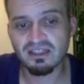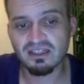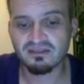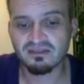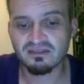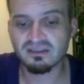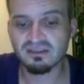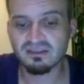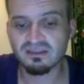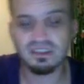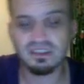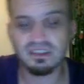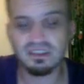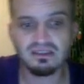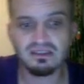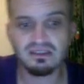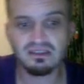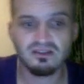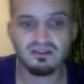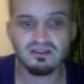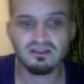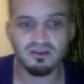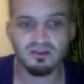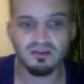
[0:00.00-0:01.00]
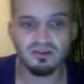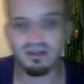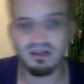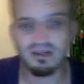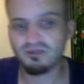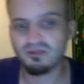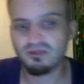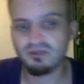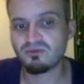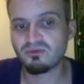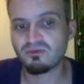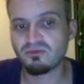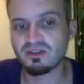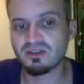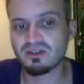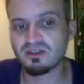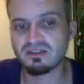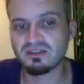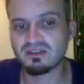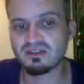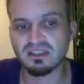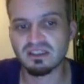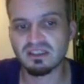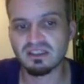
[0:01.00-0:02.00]
to Z, comma, 1
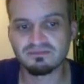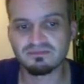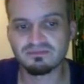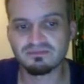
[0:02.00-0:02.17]
to 9.